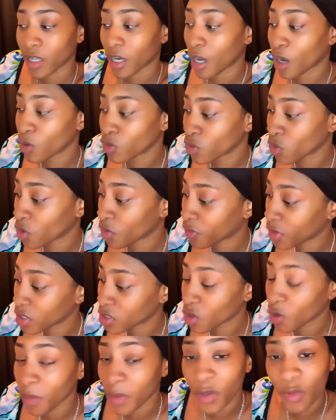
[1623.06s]
He said I don't know
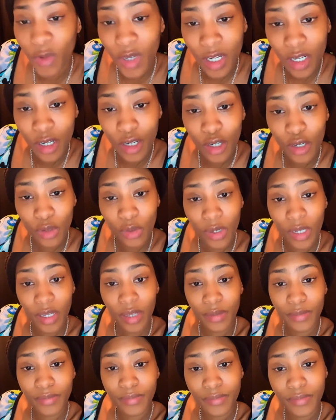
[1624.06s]
if he's gonna be willing to
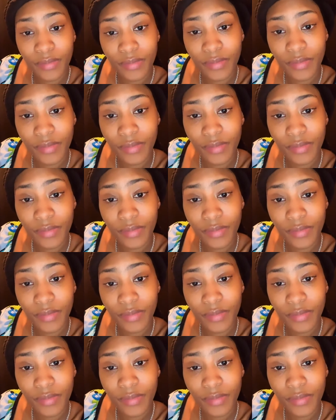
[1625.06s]
do that.